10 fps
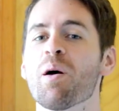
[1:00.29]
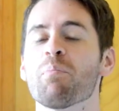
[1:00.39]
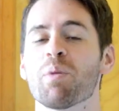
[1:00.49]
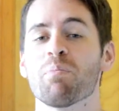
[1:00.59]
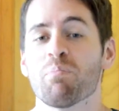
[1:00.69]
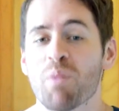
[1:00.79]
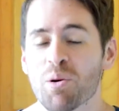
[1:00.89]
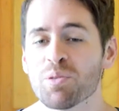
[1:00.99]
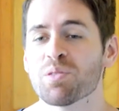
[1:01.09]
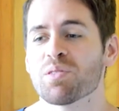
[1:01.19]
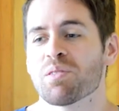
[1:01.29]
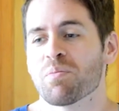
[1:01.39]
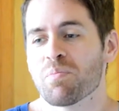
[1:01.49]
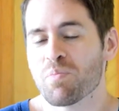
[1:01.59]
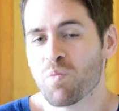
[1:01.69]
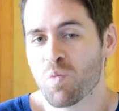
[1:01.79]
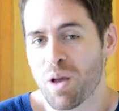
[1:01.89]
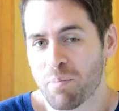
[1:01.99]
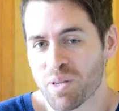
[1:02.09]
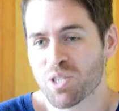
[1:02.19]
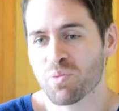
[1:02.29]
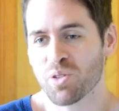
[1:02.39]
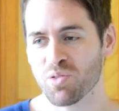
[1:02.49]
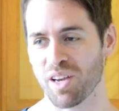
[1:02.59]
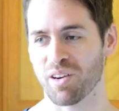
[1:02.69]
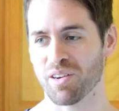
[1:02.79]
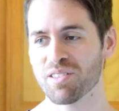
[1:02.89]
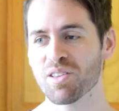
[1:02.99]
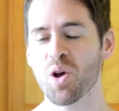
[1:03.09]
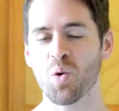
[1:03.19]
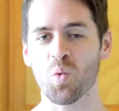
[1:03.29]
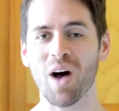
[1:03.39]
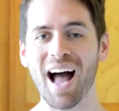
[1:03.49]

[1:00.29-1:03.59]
But most habitual drinkers will